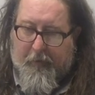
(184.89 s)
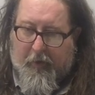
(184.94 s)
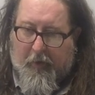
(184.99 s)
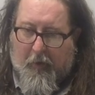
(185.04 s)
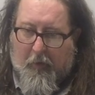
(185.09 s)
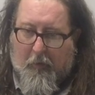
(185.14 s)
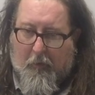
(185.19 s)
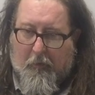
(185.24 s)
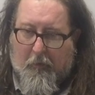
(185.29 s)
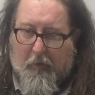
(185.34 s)

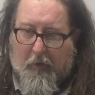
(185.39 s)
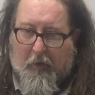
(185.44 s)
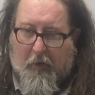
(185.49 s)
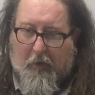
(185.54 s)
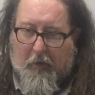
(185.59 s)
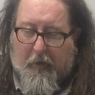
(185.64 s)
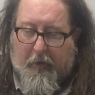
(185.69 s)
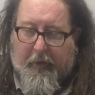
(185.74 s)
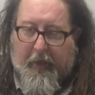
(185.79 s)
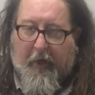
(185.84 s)
you know,
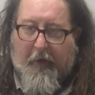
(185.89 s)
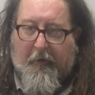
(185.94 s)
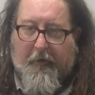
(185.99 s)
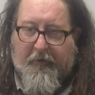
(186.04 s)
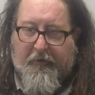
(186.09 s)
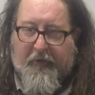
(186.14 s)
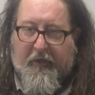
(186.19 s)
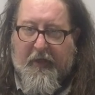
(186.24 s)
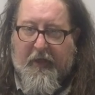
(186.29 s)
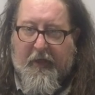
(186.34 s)
uh,
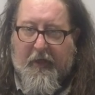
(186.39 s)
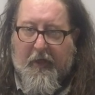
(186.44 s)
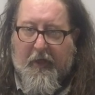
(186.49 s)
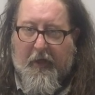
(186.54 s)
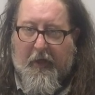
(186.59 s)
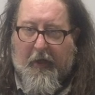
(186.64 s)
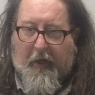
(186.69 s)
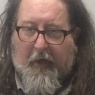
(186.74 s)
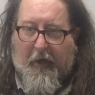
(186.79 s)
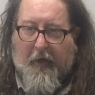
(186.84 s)

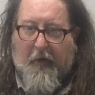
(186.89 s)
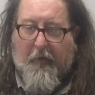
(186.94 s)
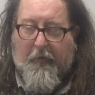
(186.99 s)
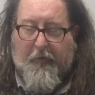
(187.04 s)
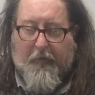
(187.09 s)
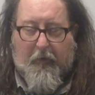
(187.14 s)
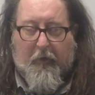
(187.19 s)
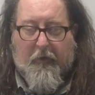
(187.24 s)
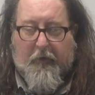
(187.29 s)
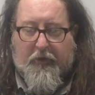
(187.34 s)
guarantee
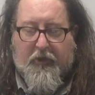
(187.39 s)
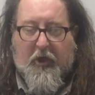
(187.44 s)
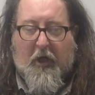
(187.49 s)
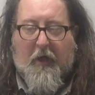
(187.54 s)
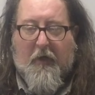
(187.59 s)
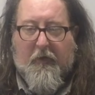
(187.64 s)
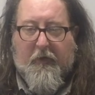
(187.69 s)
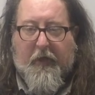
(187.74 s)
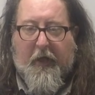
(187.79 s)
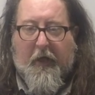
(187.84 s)
health or
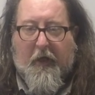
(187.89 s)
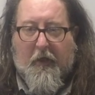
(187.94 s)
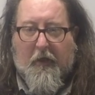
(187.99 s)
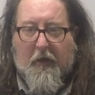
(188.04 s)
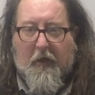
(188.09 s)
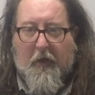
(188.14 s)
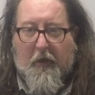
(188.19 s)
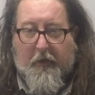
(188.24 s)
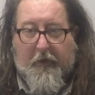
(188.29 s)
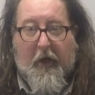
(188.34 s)
child
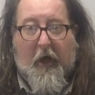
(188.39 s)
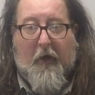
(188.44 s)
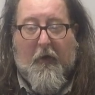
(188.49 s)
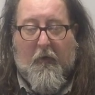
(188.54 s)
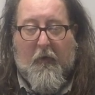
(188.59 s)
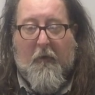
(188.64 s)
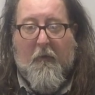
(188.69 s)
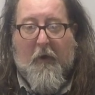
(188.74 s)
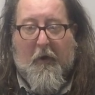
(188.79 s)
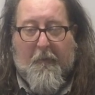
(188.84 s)
care,
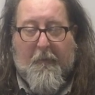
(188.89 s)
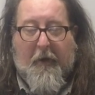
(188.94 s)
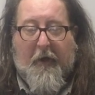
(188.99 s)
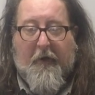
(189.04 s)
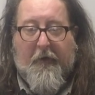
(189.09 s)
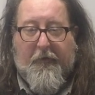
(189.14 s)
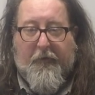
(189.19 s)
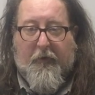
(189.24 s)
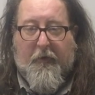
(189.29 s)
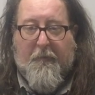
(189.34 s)
not only while
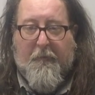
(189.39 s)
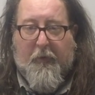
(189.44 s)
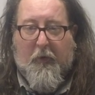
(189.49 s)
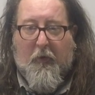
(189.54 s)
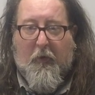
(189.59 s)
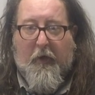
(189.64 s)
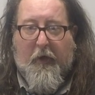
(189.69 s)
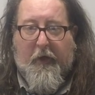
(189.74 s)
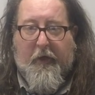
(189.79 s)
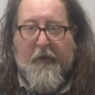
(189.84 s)
parents are
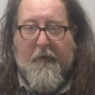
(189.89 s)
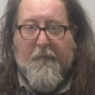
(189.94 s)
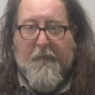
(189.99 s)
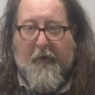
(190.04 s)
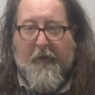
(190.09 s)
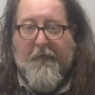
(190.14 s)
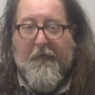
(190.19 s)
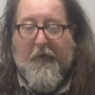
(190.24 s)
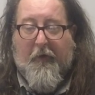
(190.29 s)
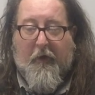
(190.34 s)
employed,
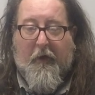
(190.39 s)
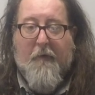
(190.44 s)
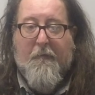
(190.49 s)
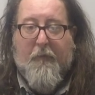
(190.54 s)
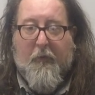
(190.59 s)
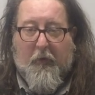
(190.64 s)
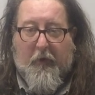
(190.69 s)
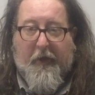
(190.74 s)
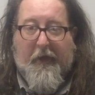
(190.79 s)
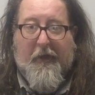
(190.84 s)
but if they're
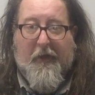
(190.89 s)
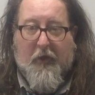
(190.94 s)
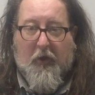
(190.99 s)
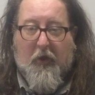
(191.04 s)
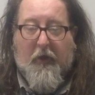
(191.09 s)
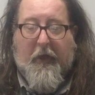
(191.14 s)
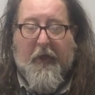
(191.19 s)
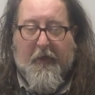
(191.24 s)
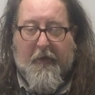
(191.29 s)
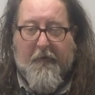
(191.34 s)
unemployed and
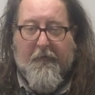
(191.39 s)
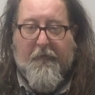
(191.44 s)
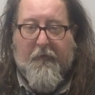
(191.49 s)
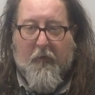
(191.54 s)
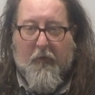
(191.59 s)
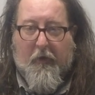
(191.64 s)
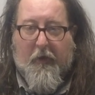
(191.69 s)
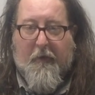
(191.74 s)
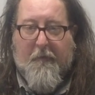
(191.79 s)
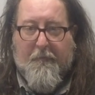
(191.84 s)
looking
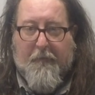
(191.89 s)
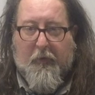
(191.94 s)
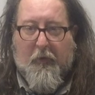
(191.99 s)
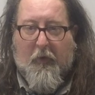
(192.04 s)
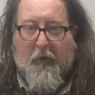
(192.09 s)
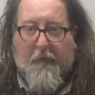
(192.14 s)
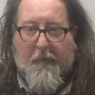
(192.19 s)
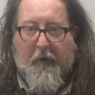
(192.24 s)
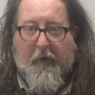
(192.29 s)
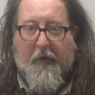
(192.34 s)
for
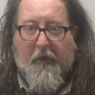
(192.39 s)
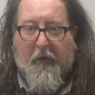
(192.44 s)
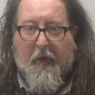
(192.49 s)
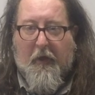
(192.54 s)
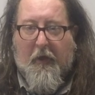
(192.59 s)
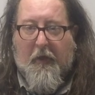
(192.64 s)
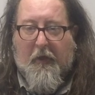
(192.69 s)
employment.